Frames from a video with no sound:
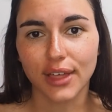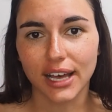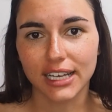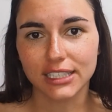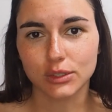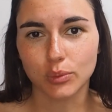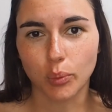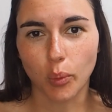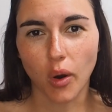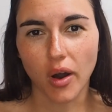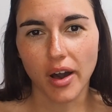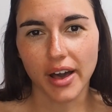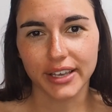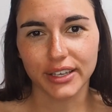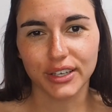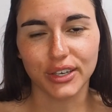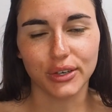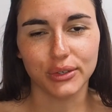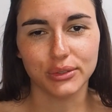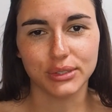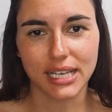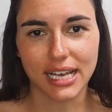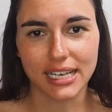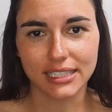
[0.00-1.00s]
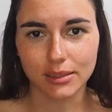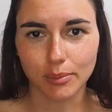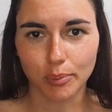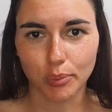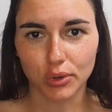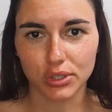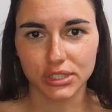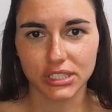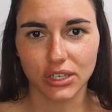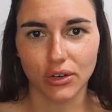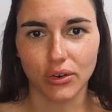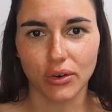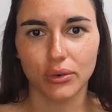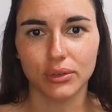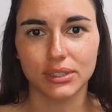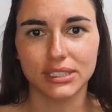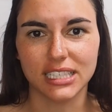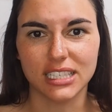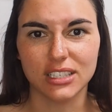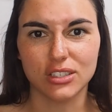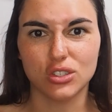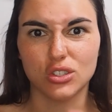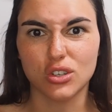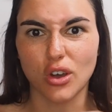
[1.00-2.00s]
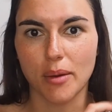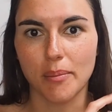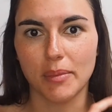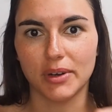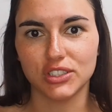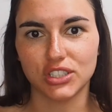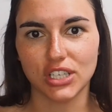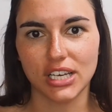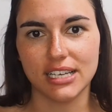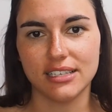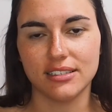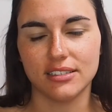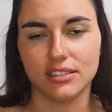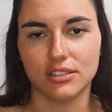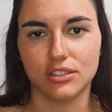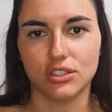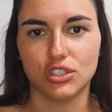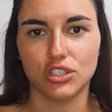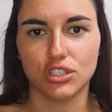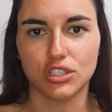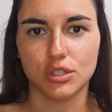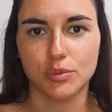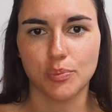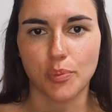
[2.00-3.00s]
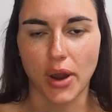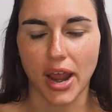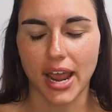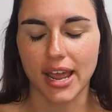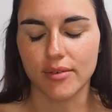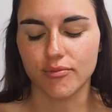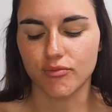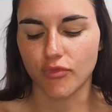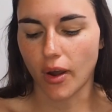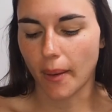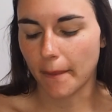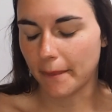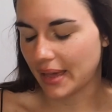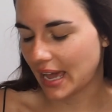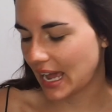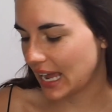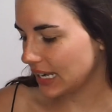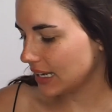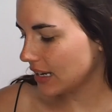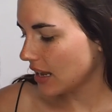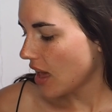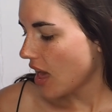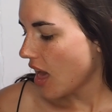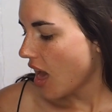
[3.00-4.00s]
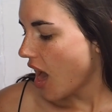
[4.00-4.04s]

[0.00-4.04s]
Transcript: That's why I use it as a body oil, because it's so much easier to just spray and rub in.